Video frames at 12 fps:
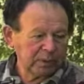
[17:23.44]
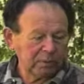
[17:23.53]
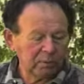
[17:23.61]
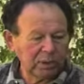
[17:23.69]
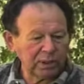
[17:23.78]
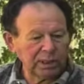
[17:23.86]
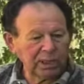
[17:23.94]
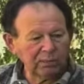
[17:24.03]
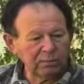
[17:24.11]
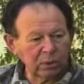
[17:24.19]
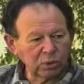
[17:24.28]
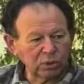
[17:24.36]
We
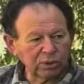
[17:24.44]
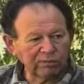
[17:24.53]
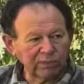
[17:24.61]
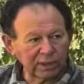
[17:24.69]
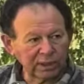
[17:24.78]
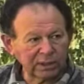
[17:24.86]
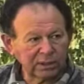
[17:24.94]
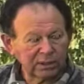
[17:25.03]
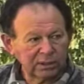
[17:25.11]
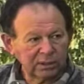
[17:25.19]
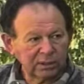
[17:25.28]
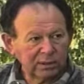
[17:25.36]
came, most of us,
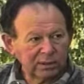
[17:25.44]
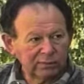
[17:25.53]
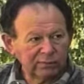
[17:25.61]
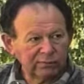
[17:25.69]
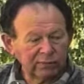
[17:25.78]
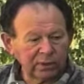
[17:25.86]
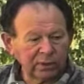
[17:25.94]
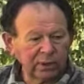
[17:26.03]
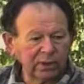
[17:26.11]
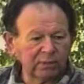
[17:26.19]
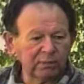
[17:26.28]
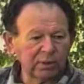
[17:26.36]

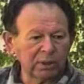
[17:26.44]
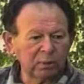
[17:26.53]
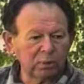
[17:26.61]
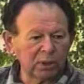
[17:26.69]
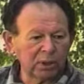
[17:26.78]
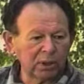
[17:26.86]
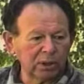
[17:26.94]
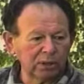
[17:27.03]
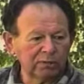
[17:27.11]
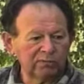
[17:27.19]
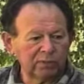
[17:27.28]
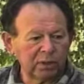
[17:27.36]
from a world,
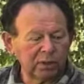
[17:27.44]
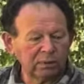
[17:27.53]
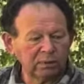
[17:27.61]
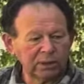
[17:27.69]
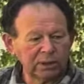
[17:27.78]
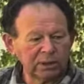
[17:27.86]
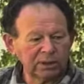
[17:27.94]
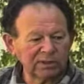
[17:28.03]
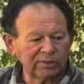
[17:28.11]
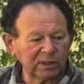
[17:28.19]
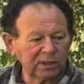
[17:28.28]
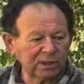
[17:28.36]
from a
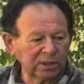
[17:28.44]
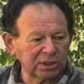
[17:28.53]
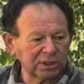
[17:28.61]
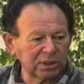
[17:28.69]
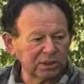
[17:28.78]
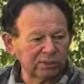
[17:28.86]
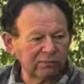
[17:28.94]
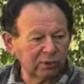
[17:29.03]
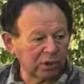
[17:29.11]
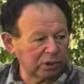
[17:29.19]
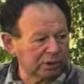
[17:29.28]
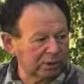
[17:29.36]
civilization of
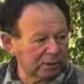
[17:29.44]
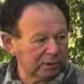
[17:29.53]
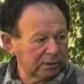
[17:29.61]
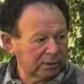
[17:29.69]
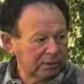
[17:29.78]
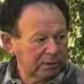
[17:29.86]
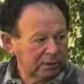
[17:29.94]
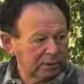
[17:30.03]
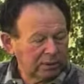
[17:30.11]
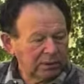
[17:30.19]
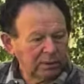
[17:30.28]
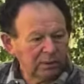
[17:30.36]
logic.
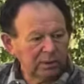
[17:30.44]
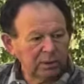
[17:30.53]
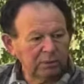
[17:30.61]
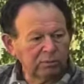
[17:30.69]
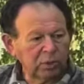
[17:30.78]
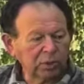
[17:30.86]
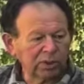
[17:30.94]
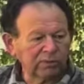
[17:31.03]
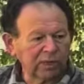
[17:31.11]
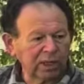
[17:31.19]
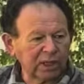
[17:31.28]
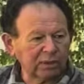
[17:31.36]
Most of
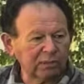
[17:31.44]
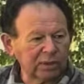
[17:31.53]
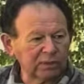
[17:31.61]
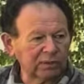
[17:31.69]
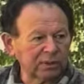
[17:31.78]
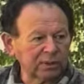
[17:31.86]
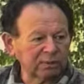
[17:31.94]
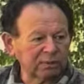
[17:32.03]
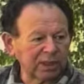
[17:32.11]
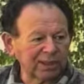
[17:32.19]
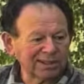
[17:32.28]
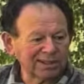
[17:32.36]
the Arab countries
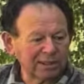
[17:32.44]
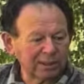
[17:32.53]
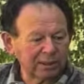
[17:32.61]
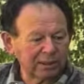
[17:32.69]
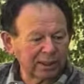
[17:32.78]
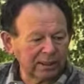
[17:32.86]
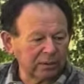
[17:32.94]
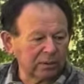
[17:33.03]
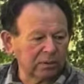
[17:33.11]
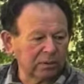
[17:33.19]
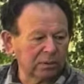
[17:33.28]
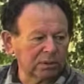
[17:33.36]
base their
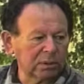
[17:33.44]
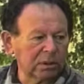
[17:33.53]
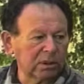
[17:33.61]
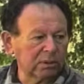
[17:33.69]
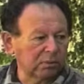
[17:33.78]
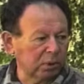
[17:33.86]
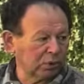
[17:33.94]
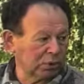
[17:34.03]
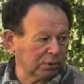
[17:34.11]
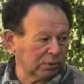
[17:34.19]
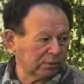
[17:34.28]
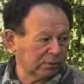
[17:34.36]
attitudes on emotion.